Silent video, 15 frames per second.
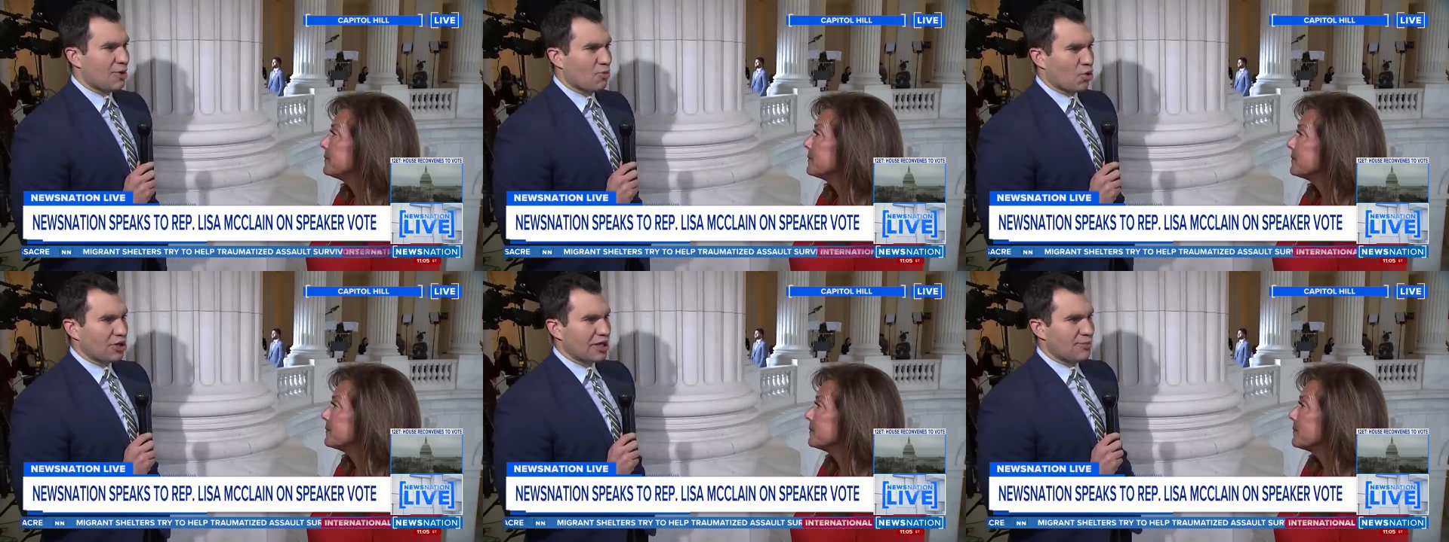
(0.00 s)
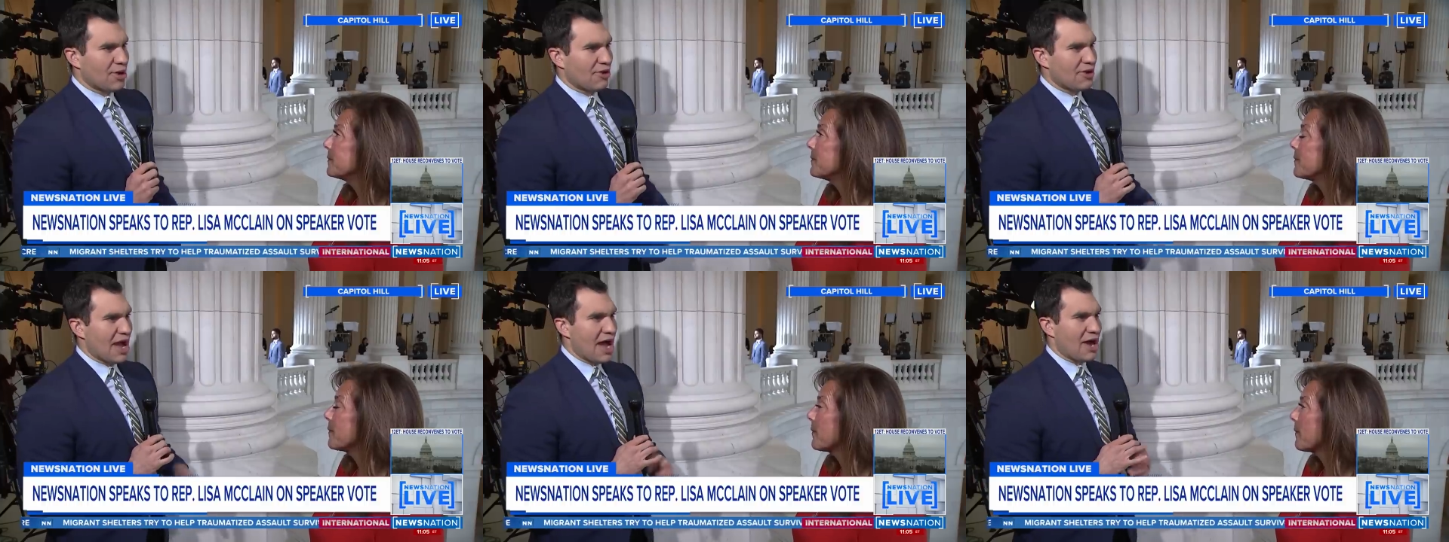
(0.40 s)
Speaker 1: all morning
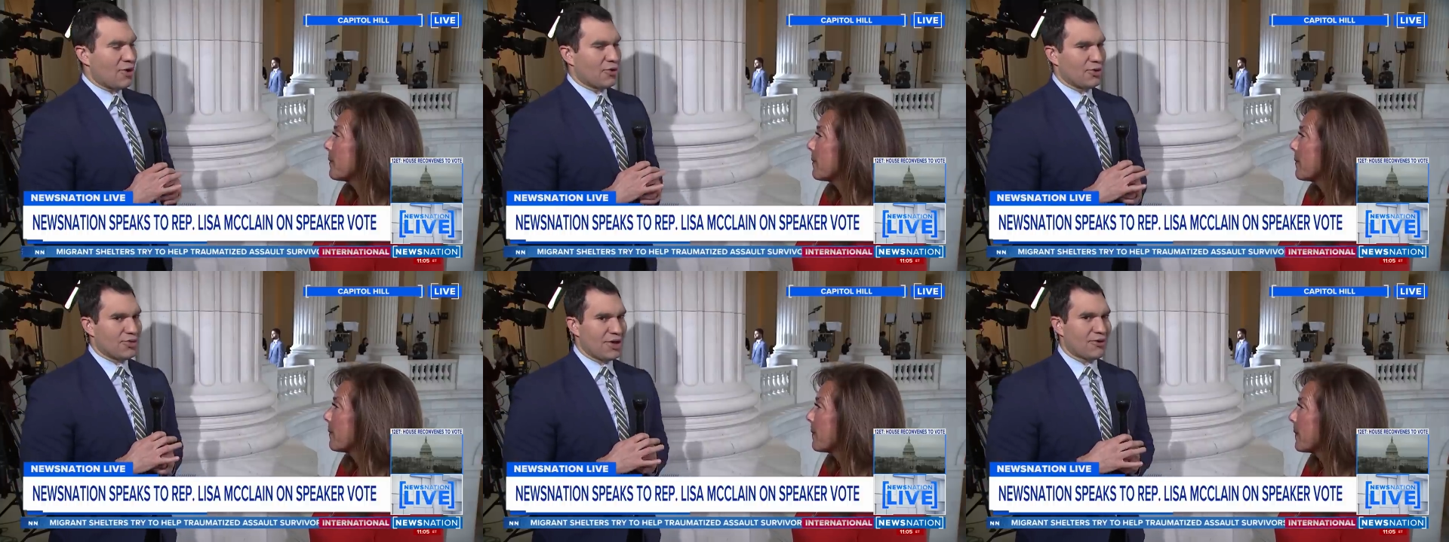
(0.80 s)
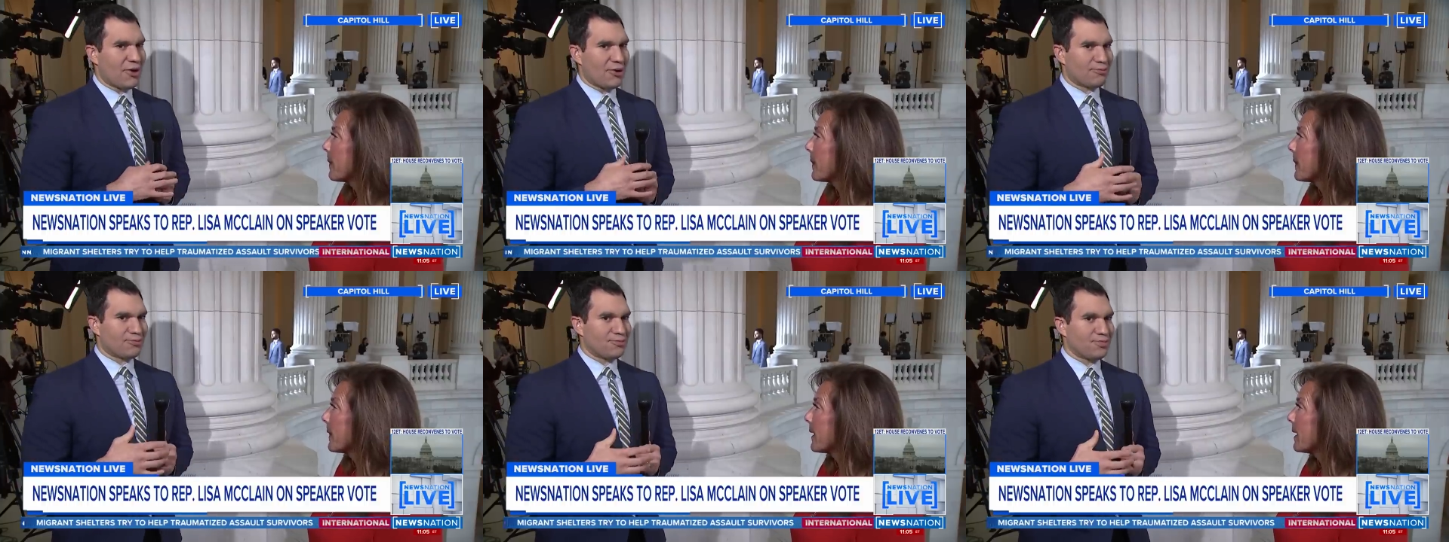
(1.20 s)
about how there
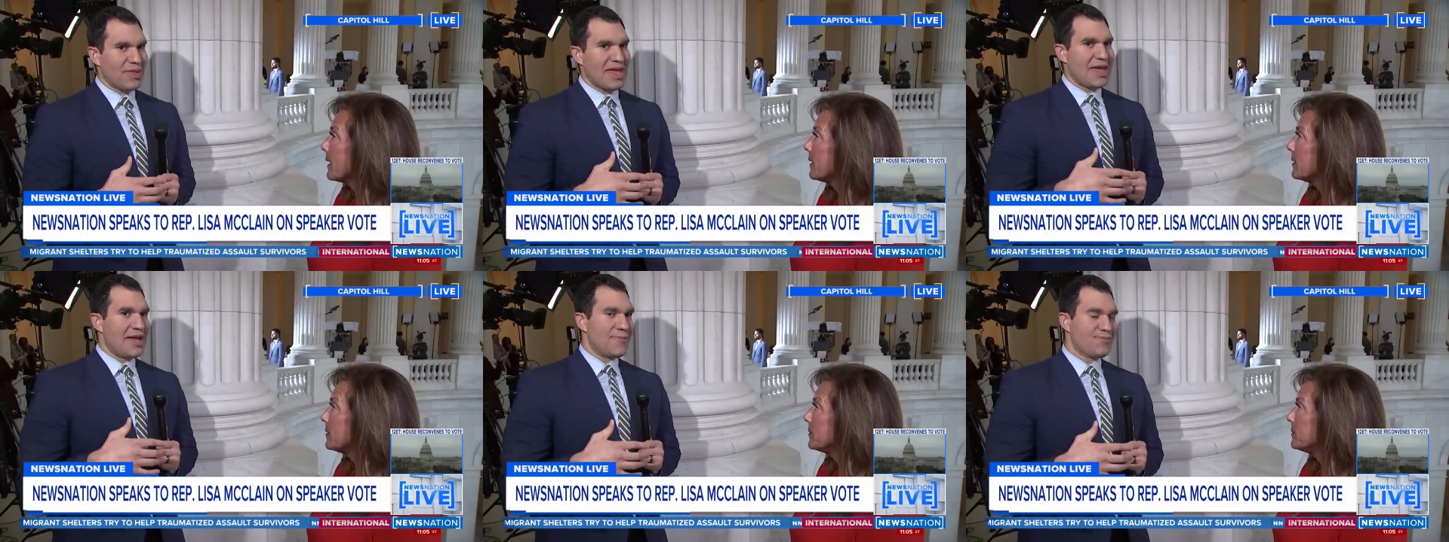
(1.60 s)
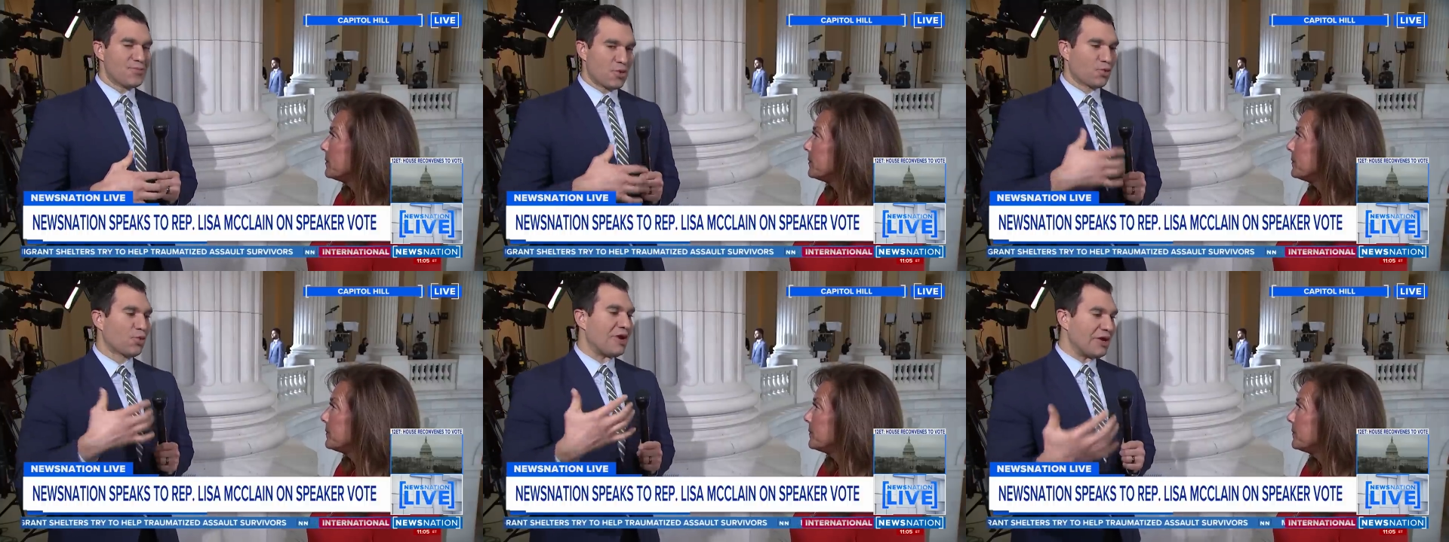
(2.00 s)
are
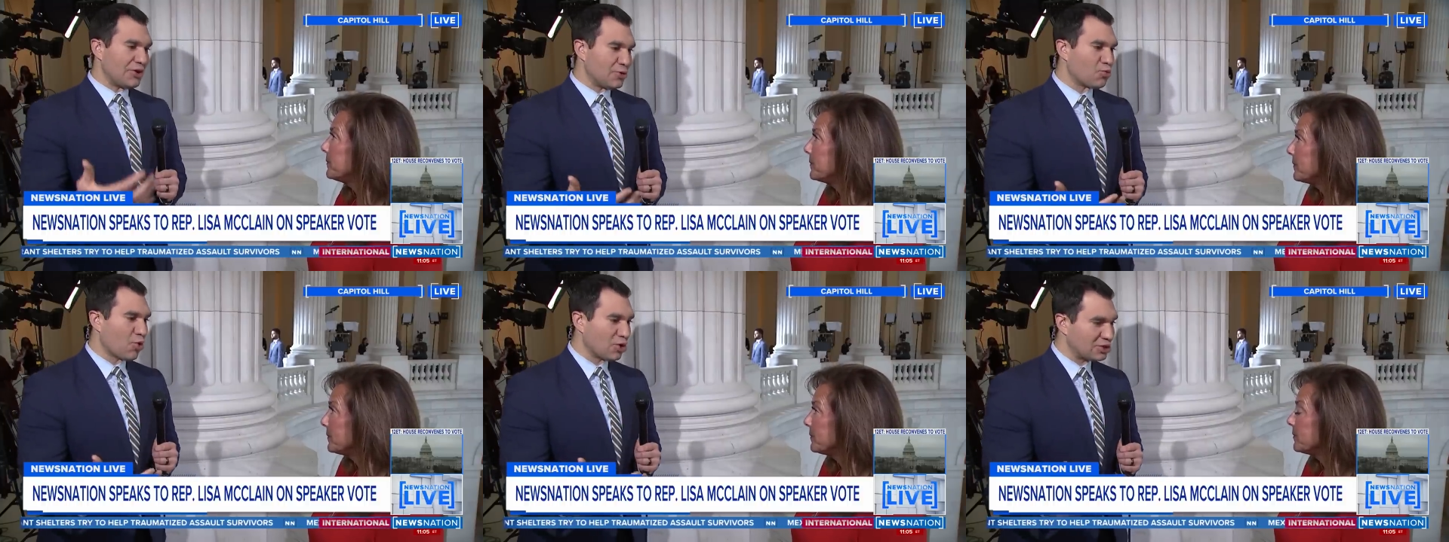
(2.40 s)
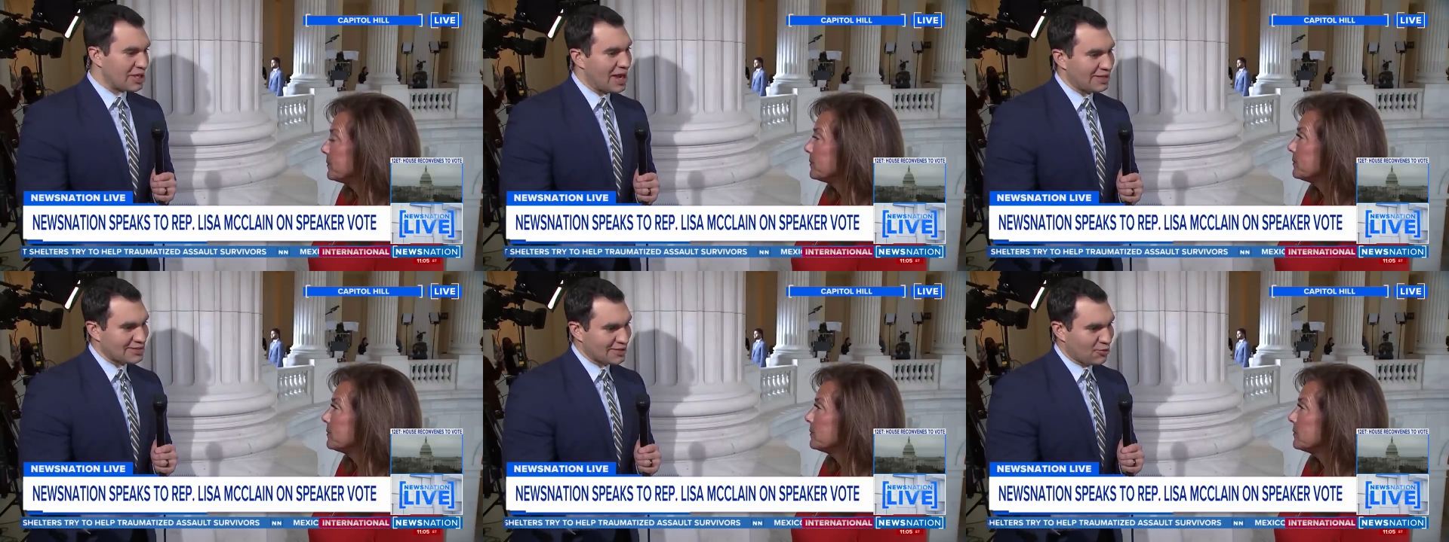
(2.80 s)
real-world
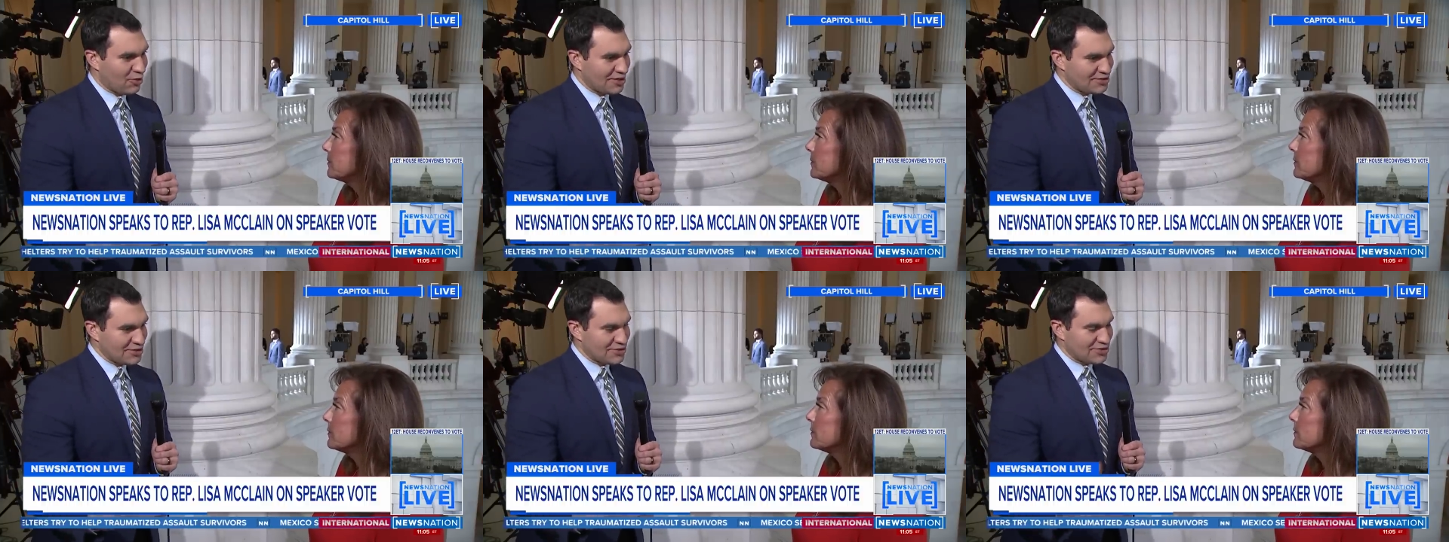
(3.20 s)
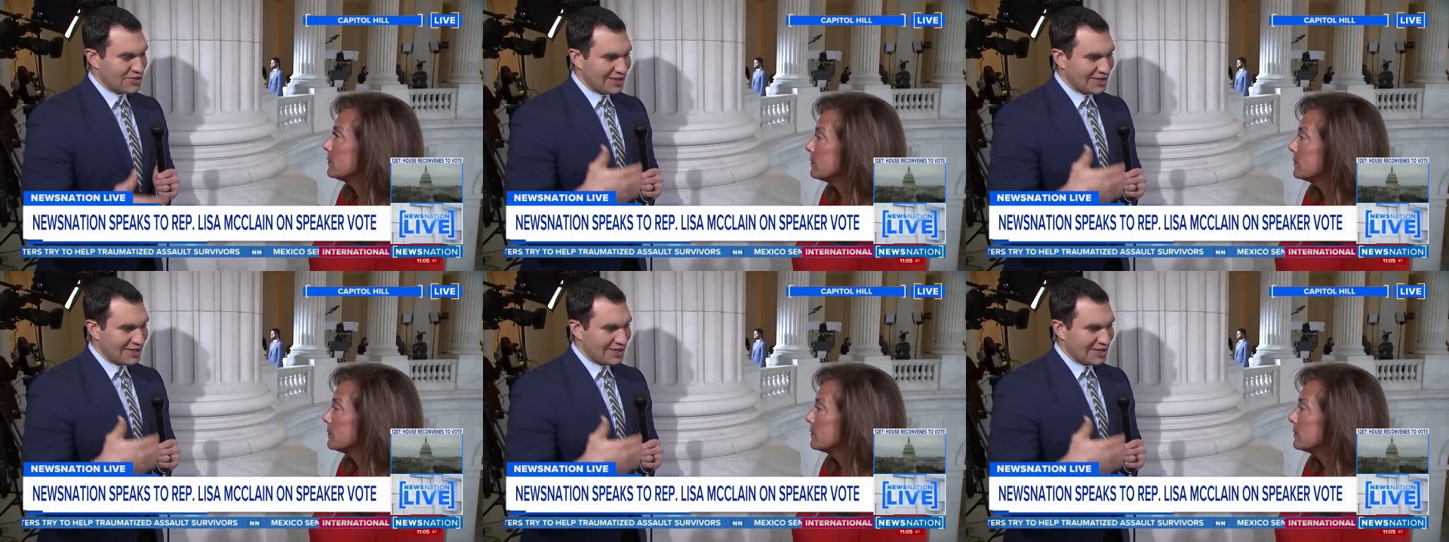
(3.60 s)
consequences